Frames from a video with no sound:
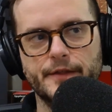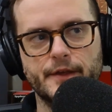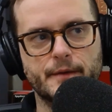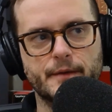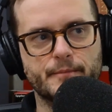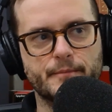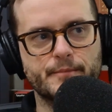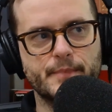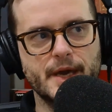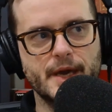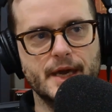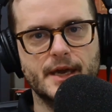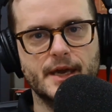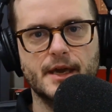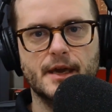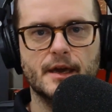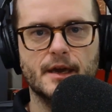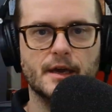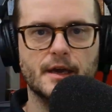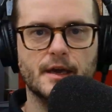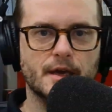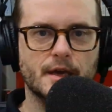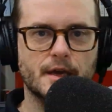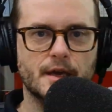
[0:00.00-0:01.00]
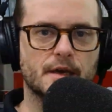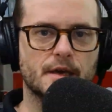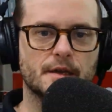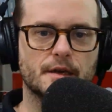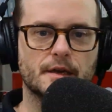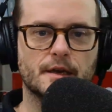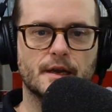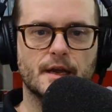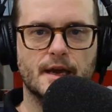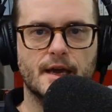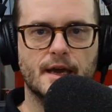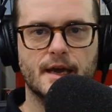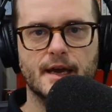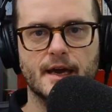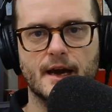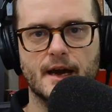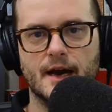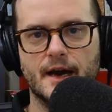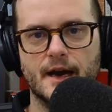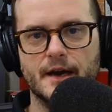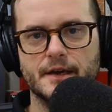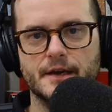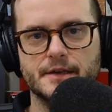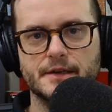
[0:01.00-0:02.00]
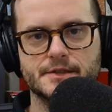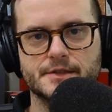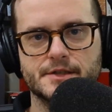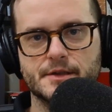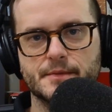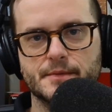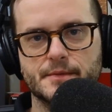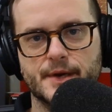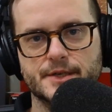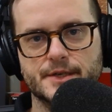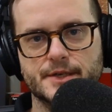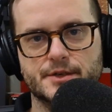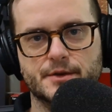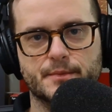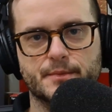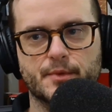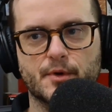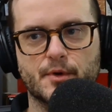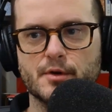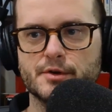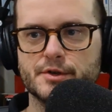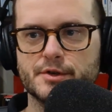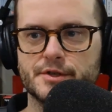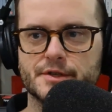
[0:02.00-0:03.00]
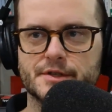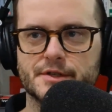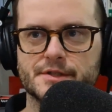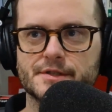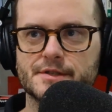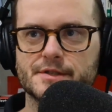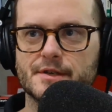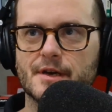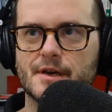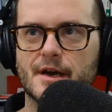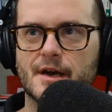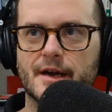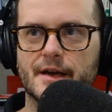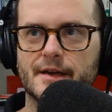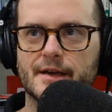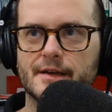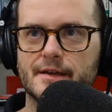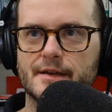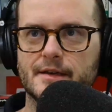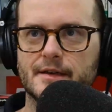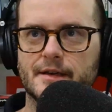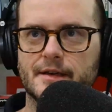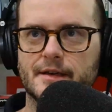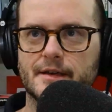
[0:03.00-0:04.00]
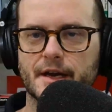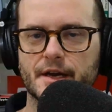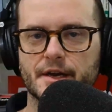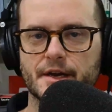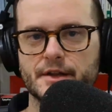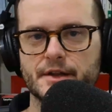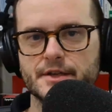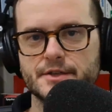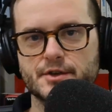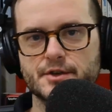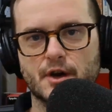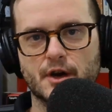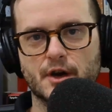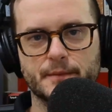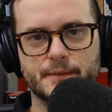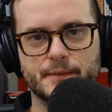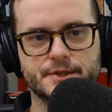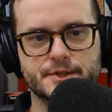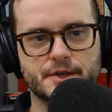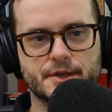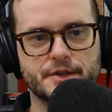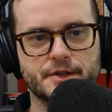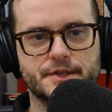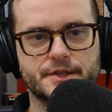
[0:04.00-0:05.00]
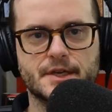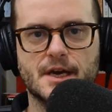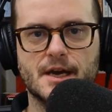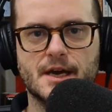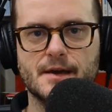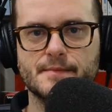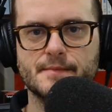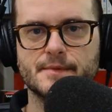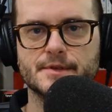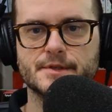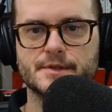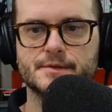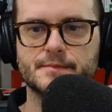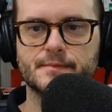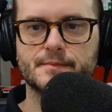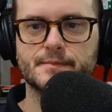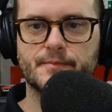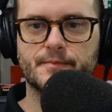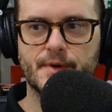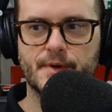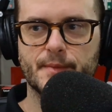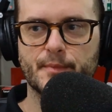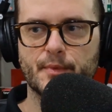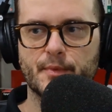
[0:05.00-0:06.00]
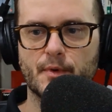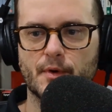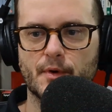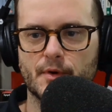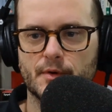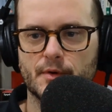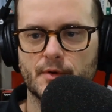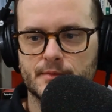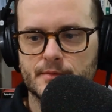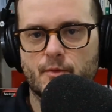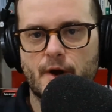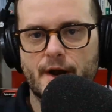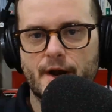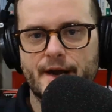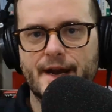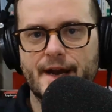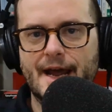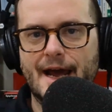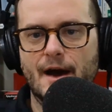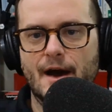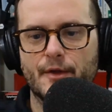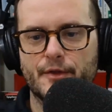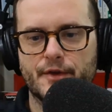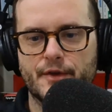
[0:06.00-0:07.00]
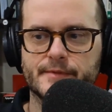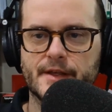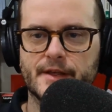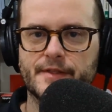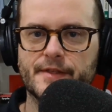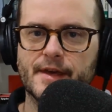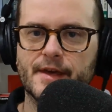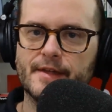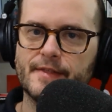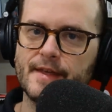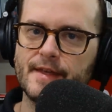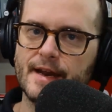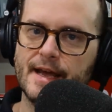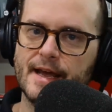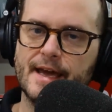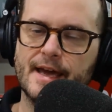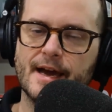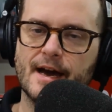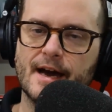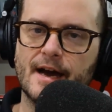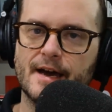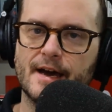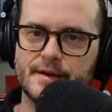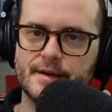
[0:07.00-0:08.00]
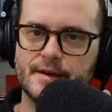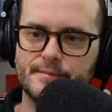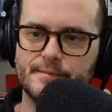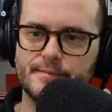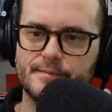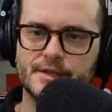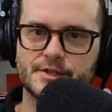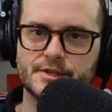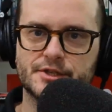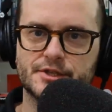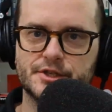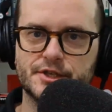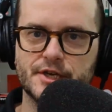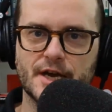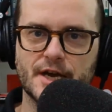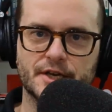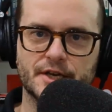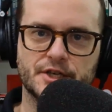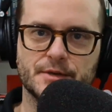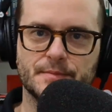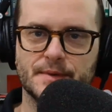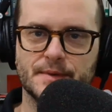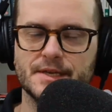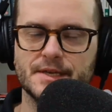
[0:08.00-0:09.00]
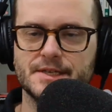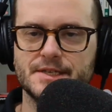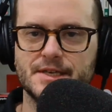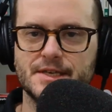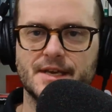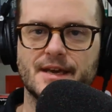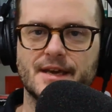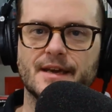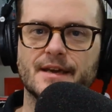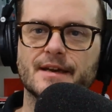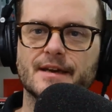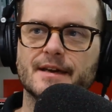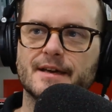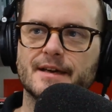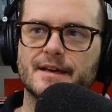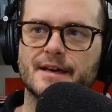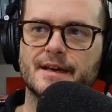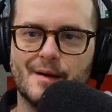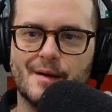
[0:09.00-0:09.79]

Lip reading: Yeah, I think baking in AI is the best approach. I get into these arguments all the time as people right now, they think that AI means ChatGPT.